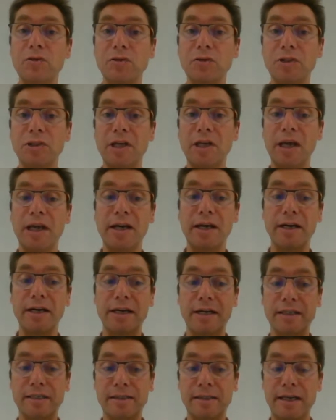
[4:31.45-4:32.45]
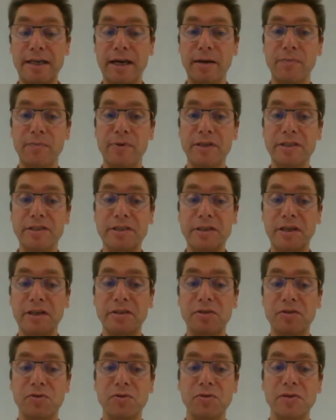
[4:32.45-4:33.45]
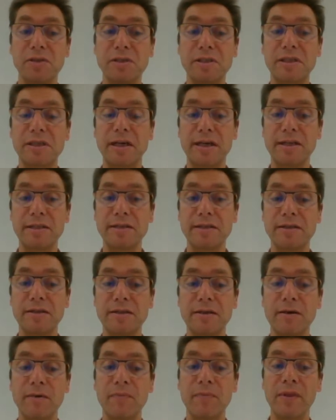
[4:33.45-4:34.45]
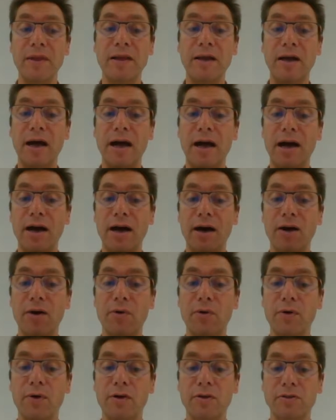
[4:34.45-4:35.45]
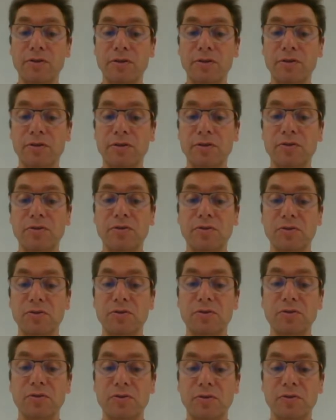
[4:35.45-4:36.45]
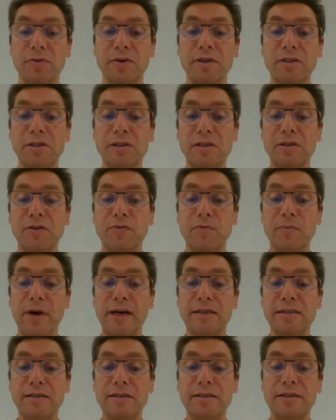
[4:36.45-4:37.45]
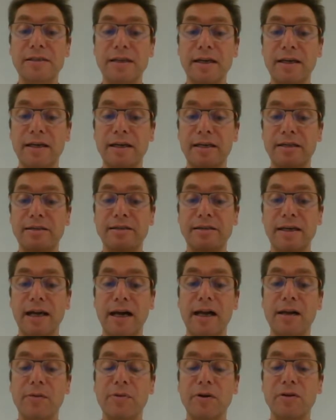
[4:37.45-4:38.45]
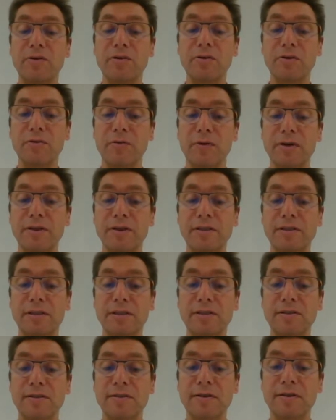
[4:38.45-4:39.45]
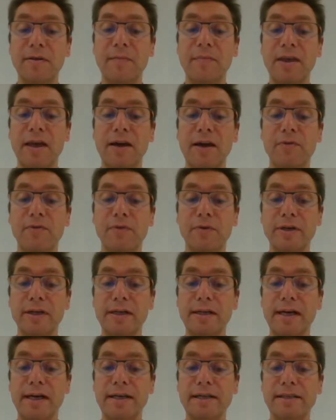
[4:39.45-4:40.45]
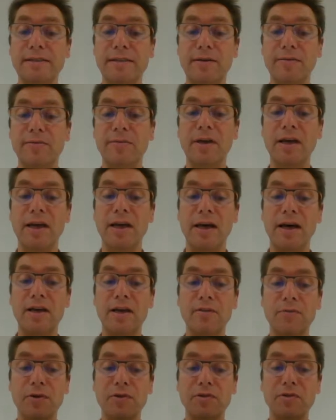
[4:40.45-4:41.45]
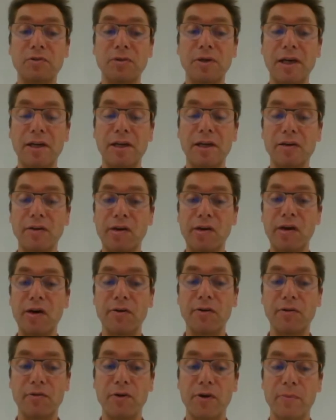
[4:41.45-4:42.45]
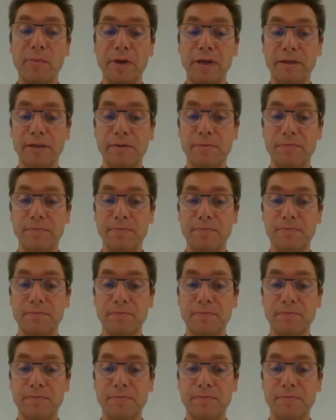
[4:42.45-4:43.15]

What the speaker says: to share examples and to discuss how the University of Maastricht and the Aalborg universities have realized them and what you can learn from it.